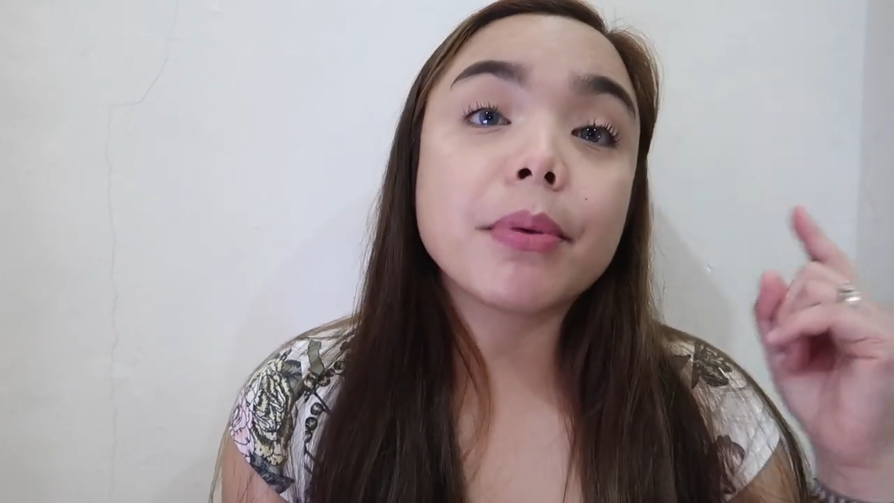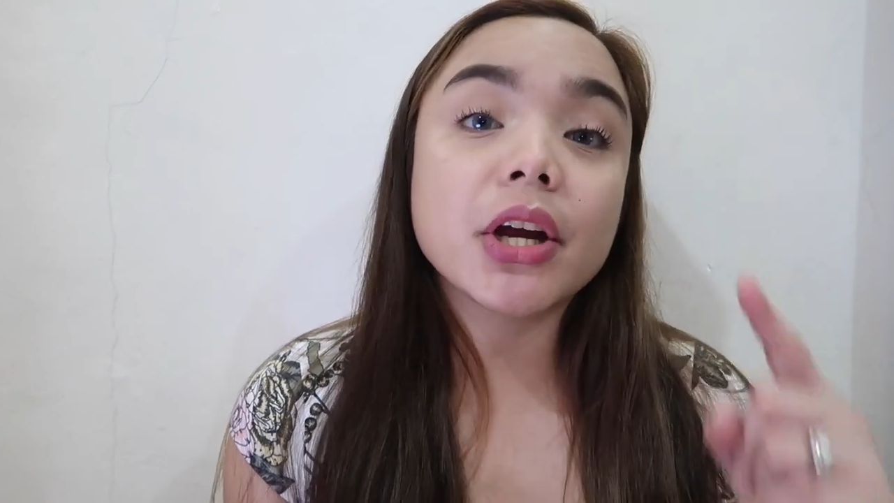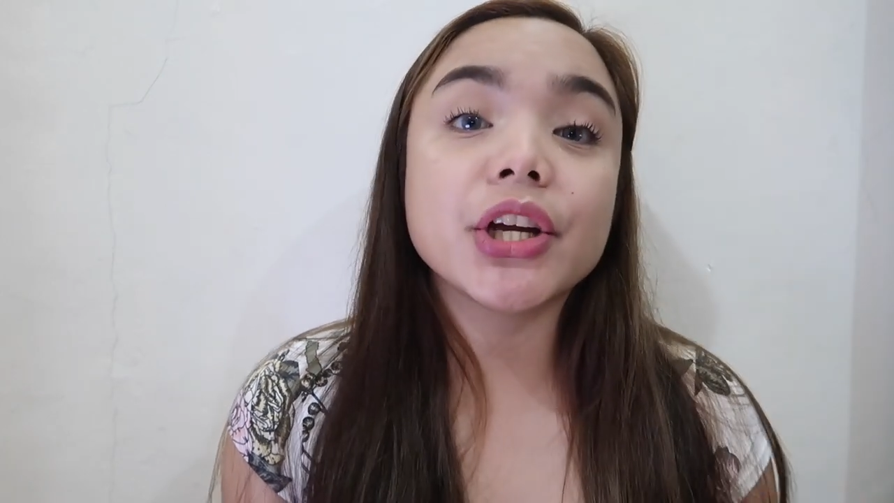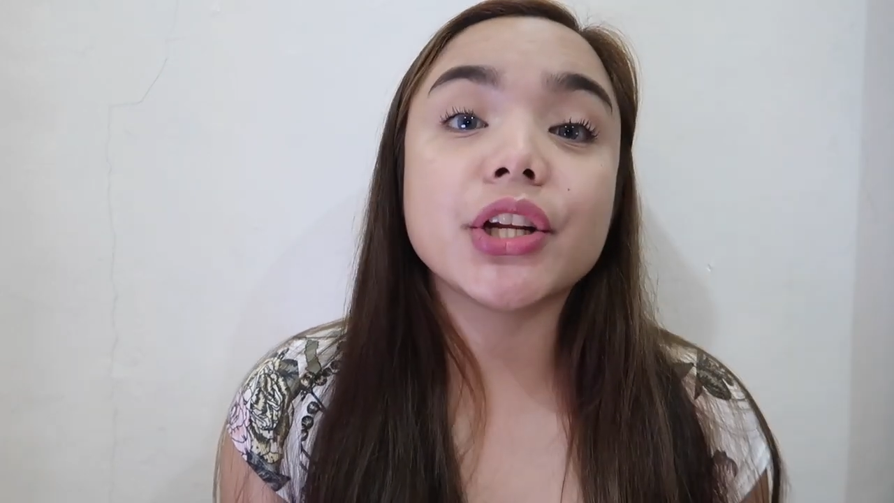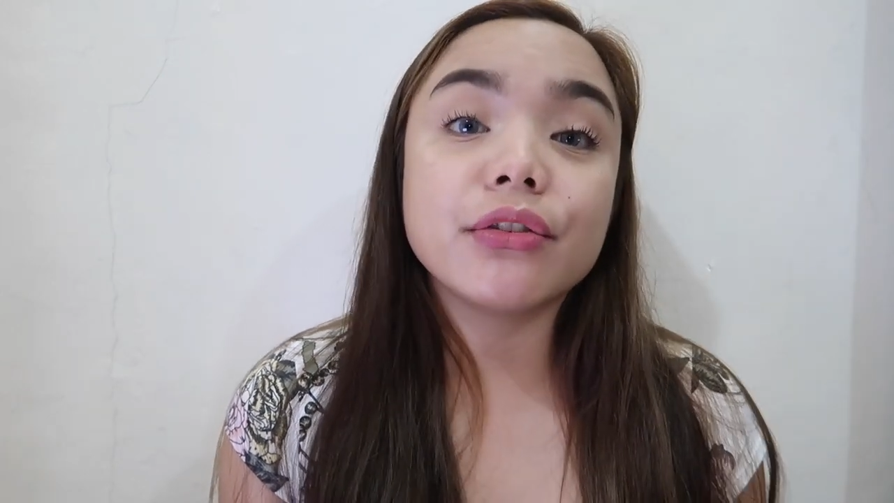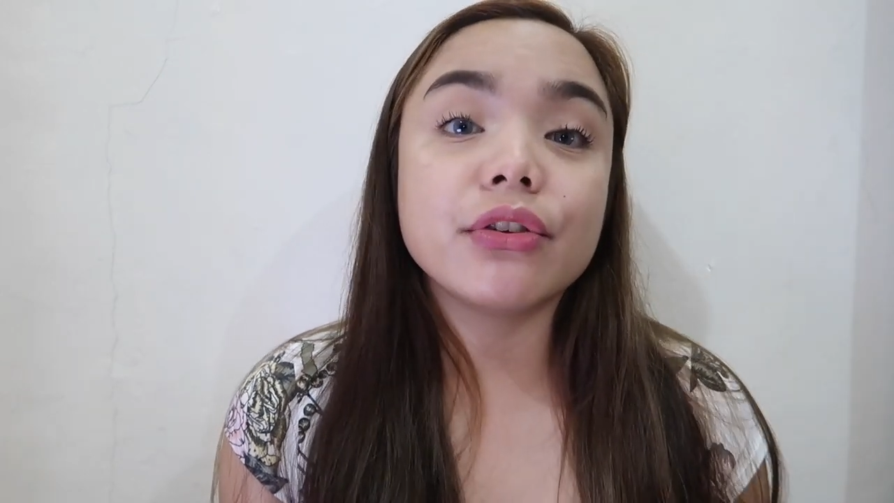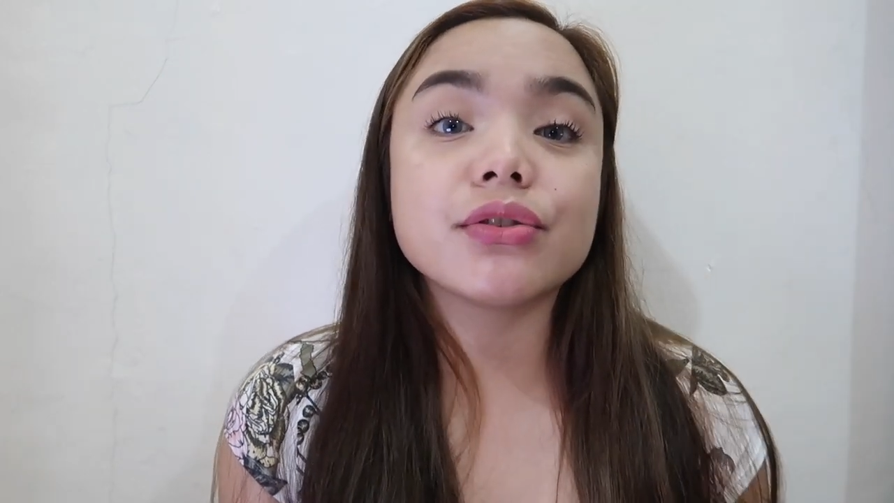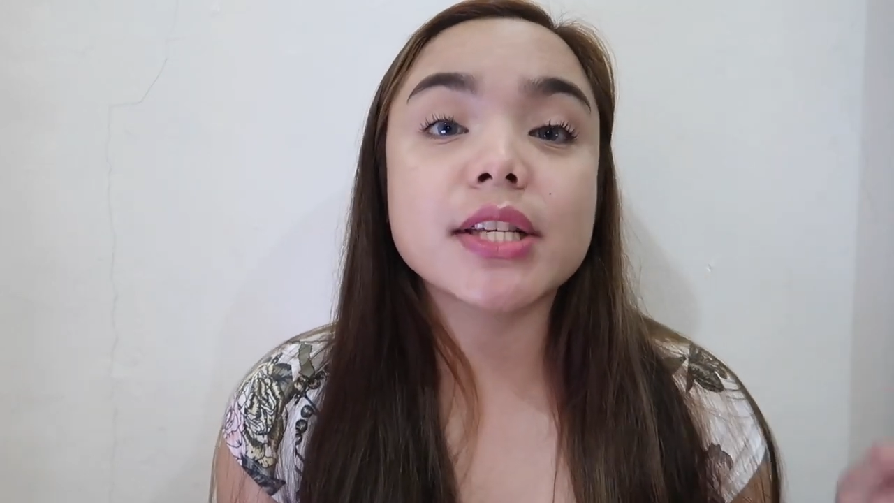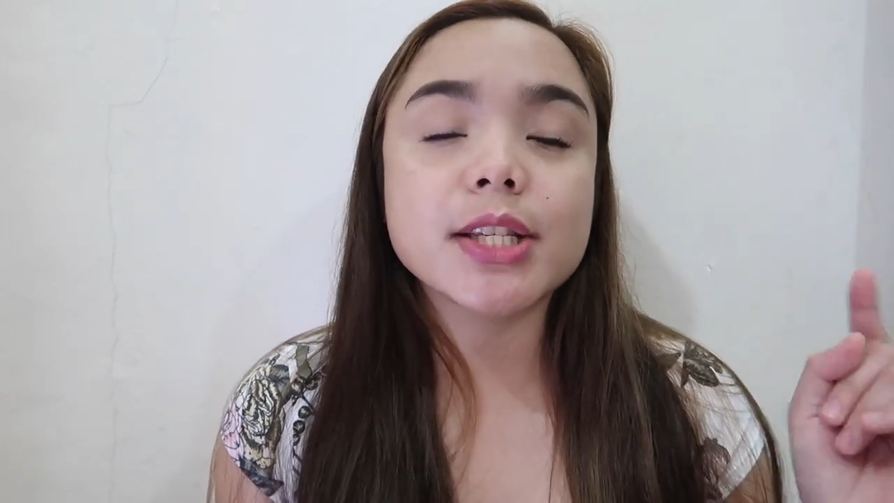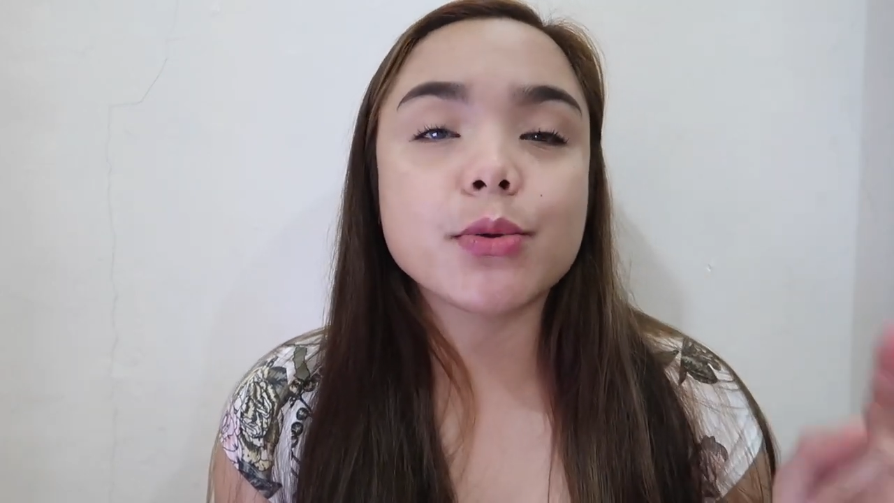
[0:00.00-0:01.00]
period of
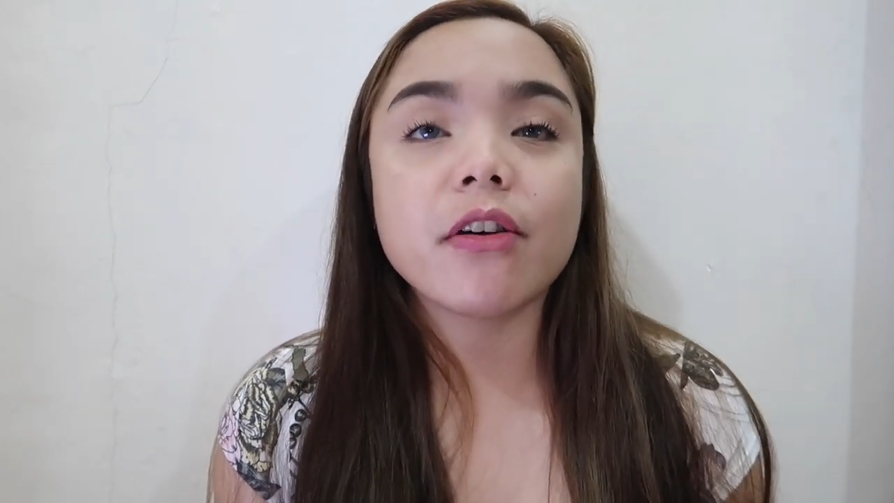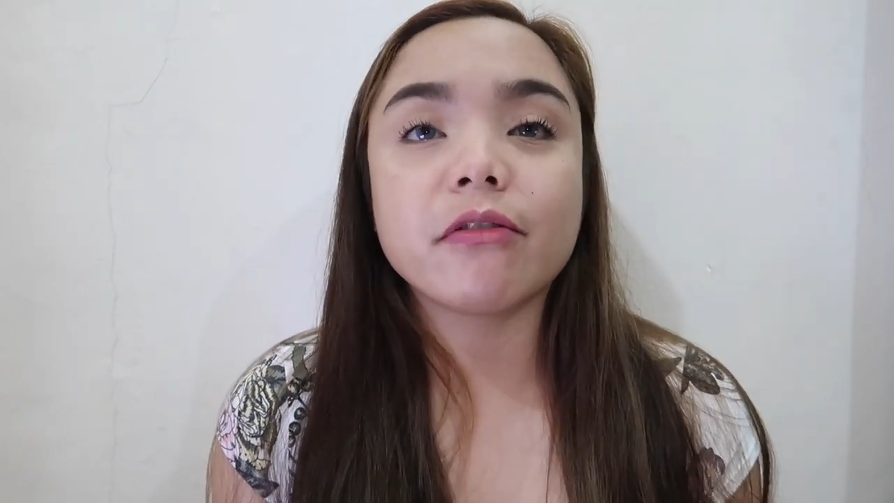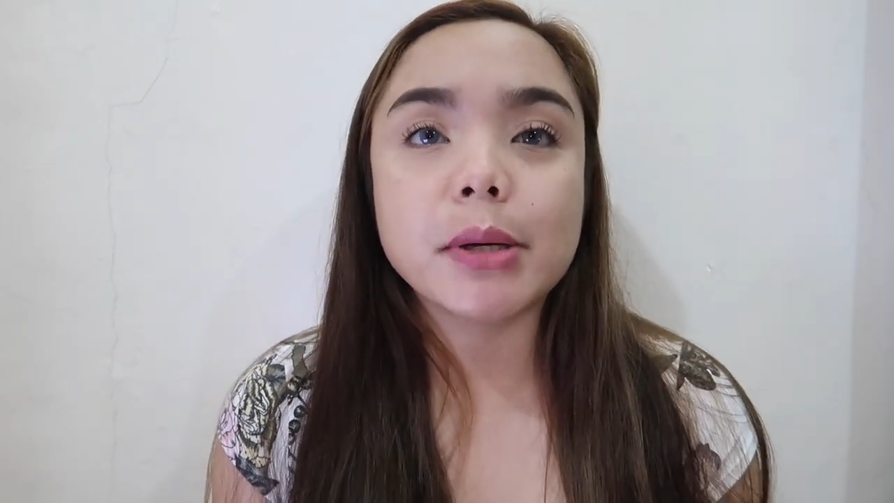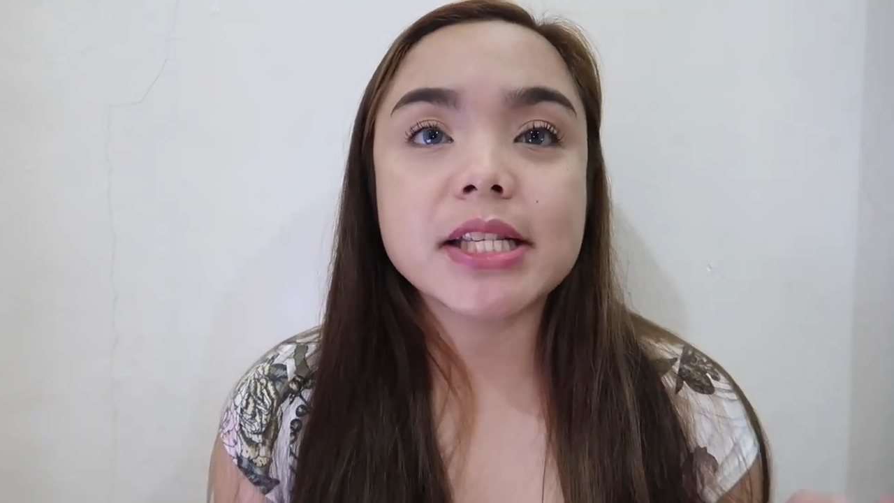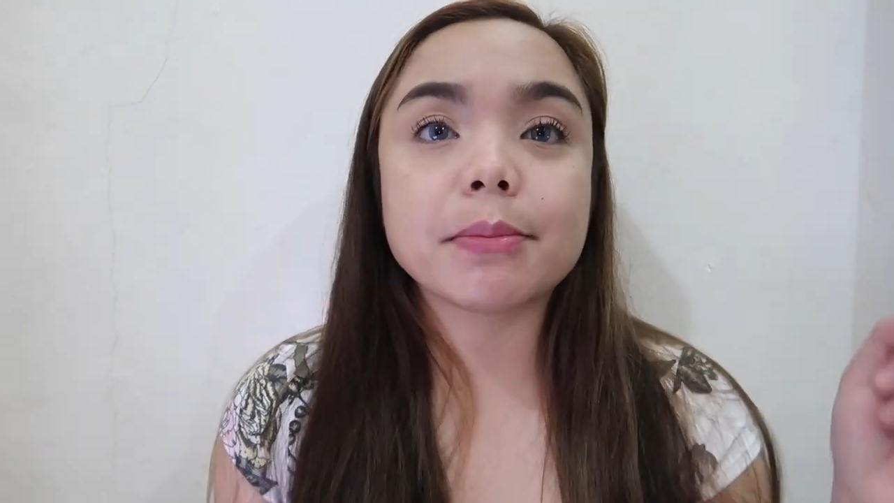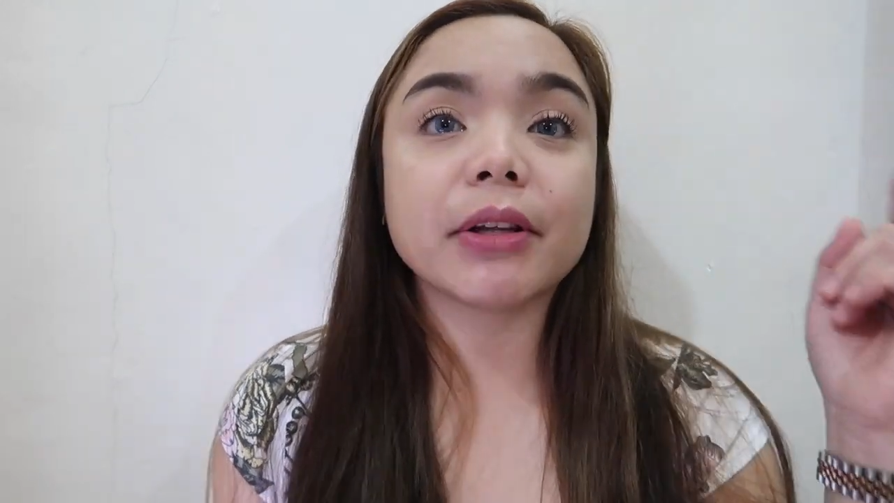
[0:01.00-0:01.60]
use is 12 months.